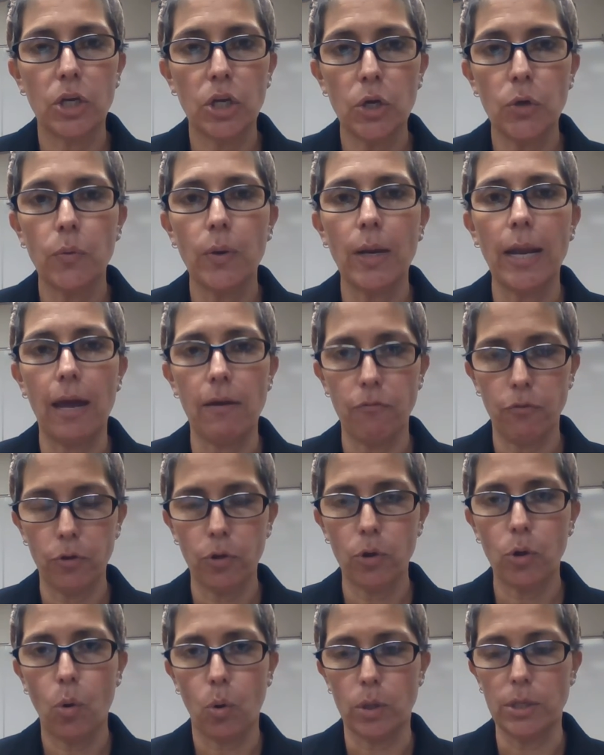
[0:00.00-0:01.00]
Q&A
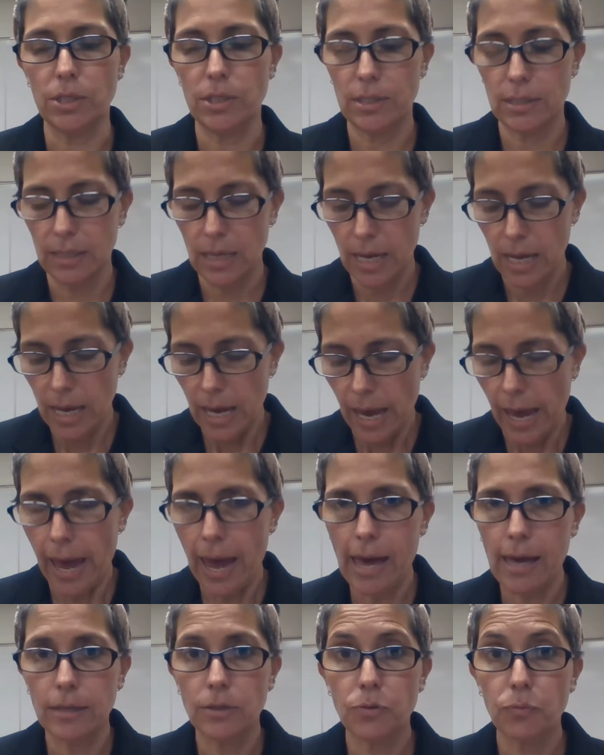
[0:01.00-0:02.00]
for the course.
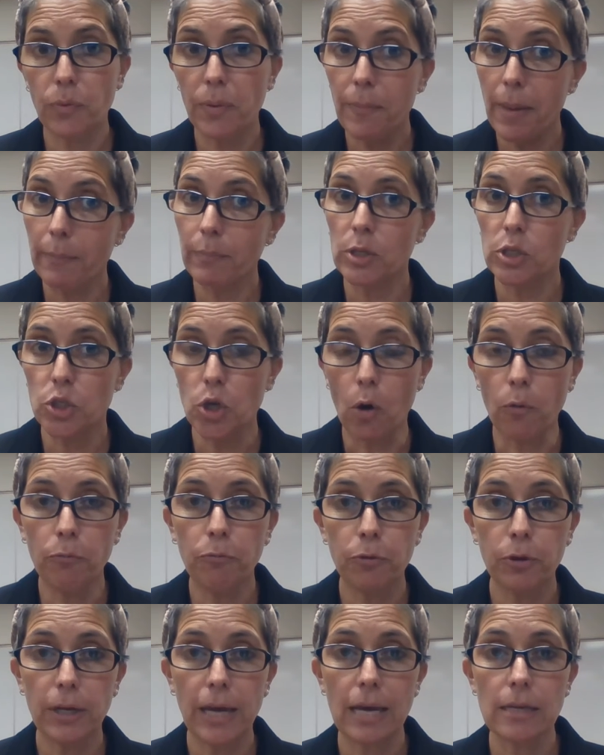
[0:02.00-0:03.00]
And remember, don't
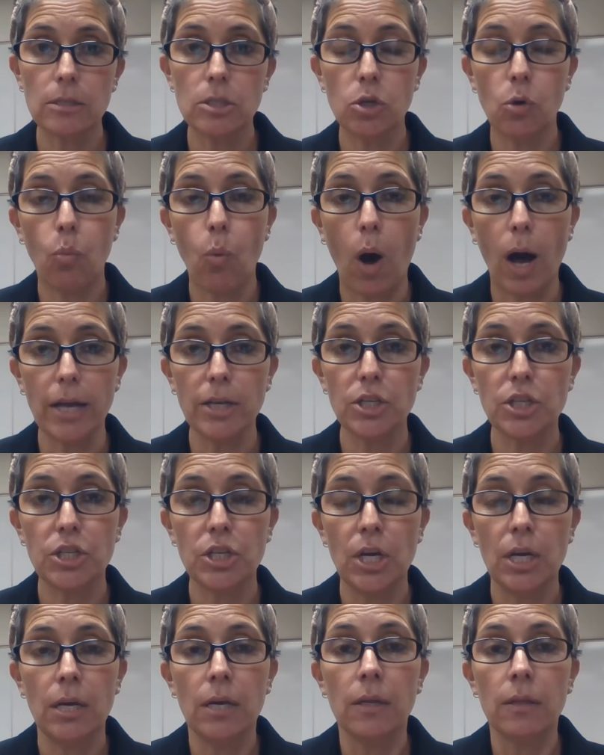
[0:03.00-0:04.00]
forget to
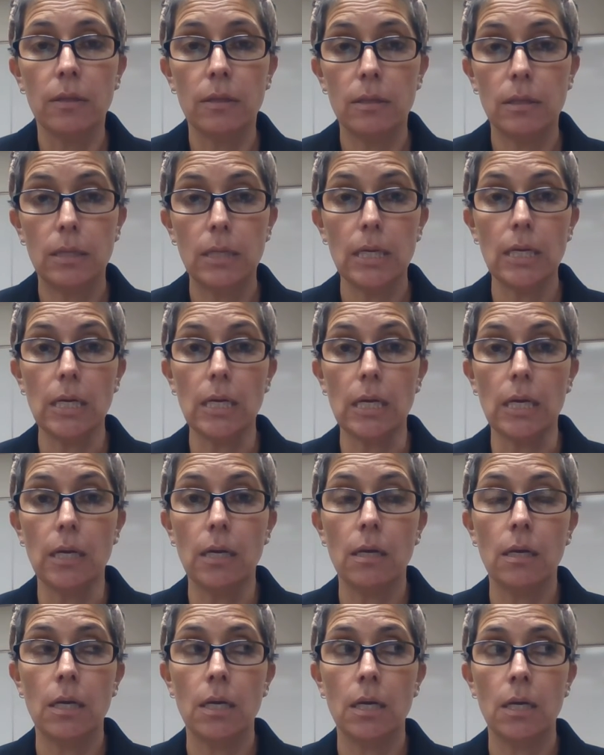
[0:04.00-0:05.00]
watch
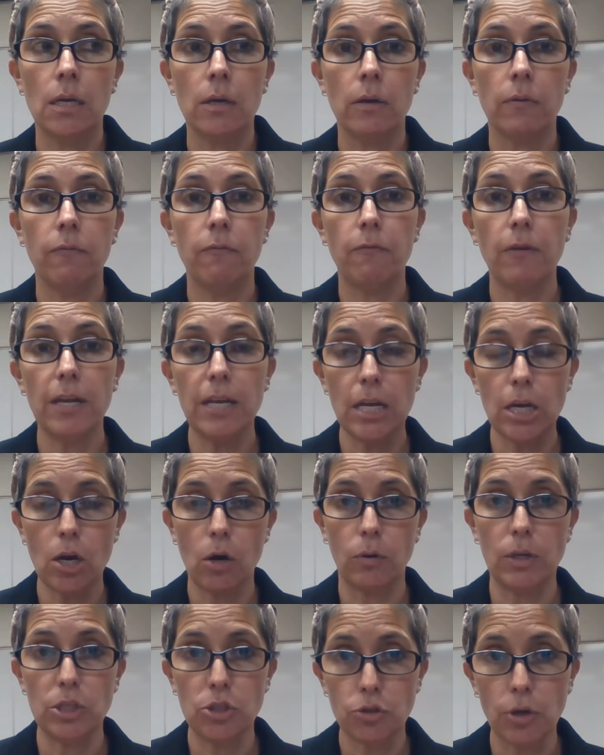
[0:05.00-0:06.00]
the
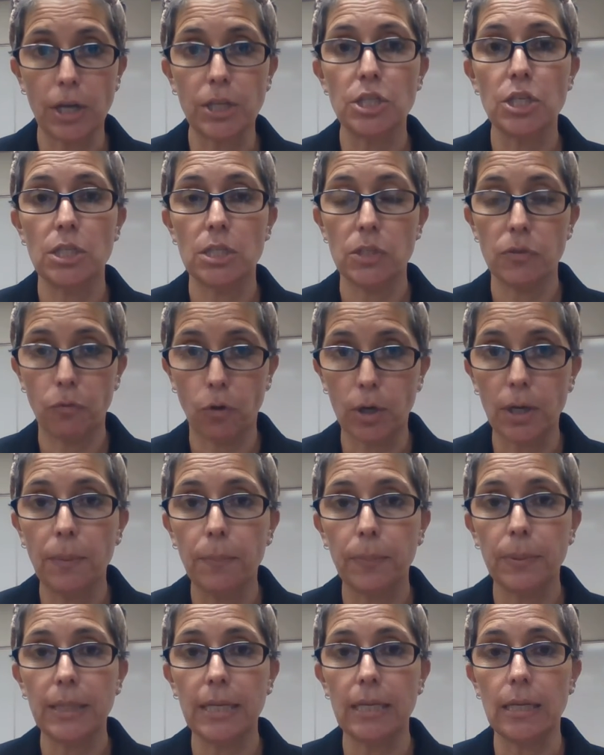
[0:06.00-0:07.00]
video instructions for
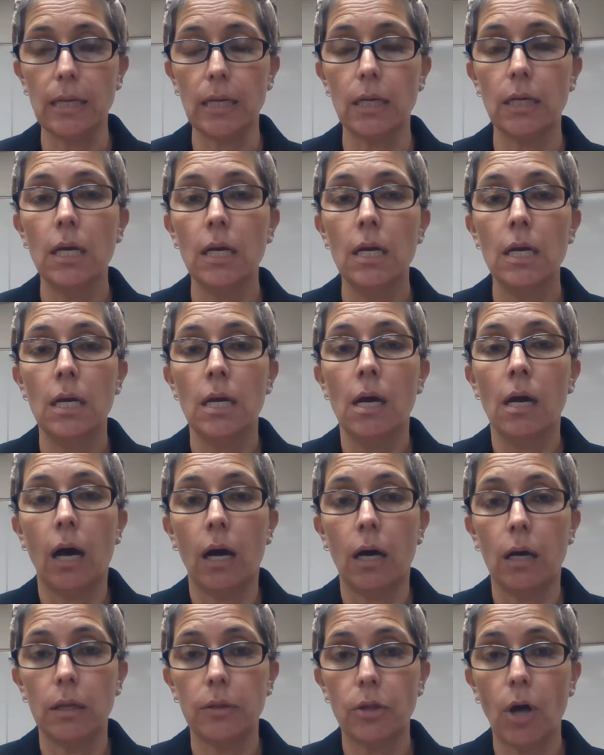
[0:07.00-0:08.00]
completing
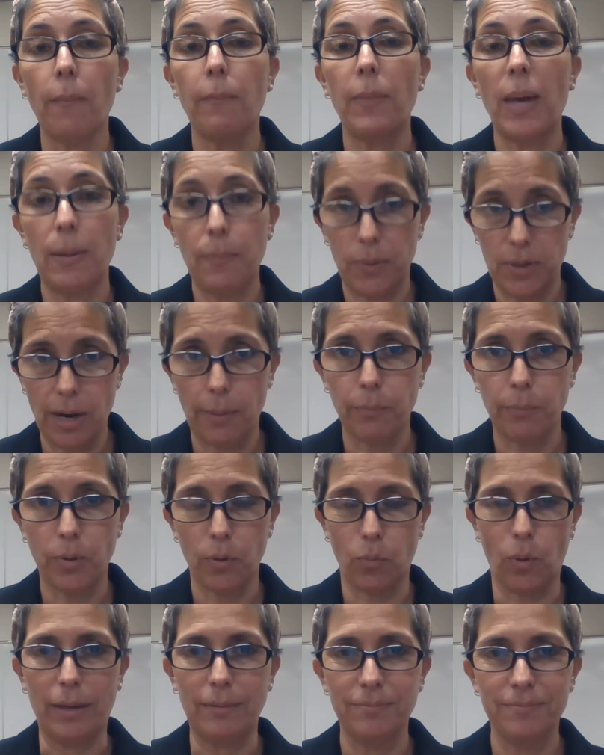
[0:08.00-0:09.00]
thought paper
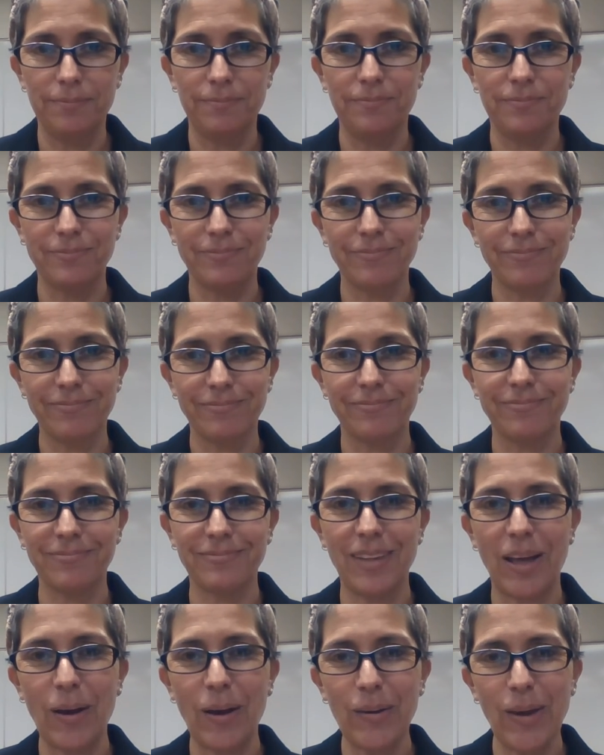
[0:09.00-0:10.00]
number 1.
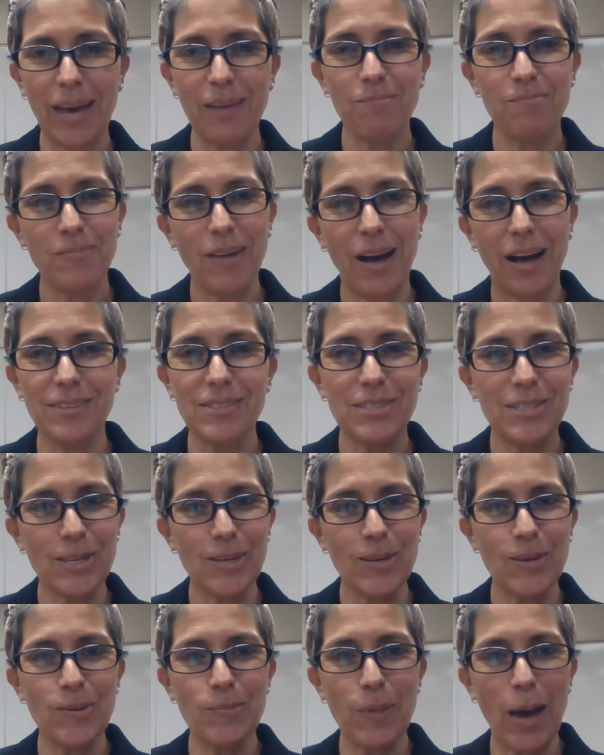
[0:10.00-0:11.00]
Okay, I'll
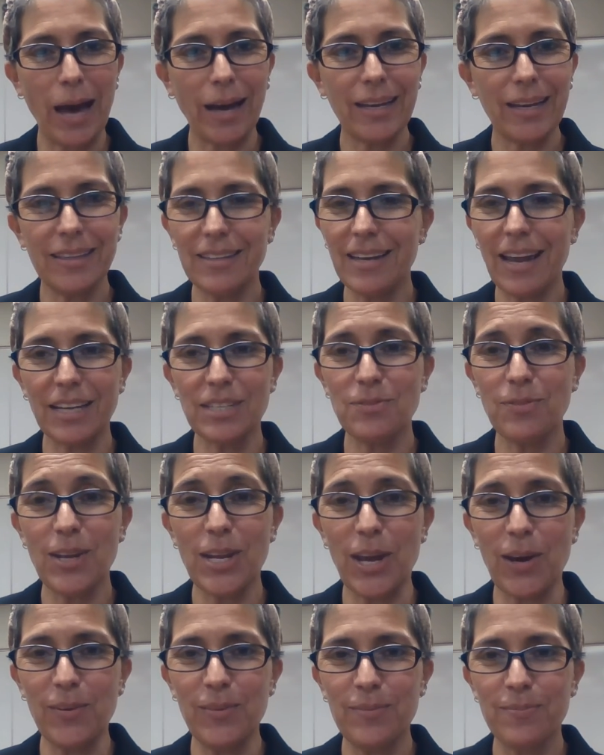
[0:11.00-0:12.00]
see you back in the next
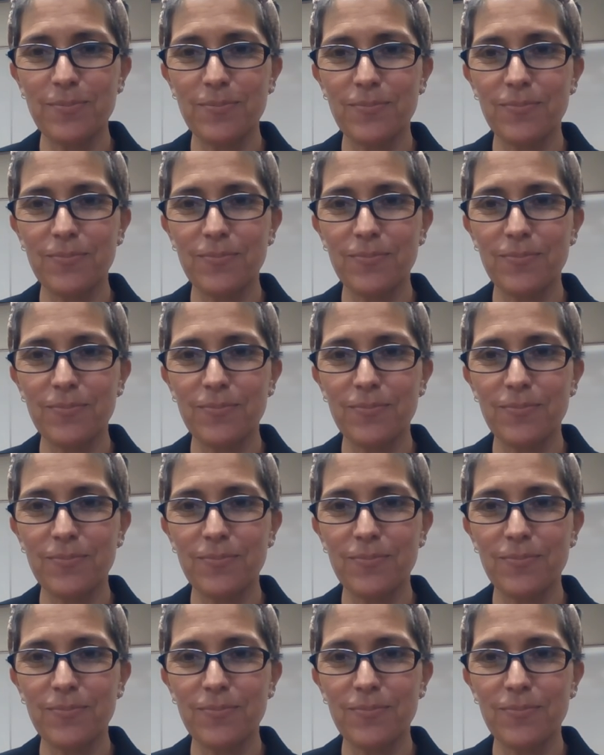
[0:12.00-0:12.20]
video.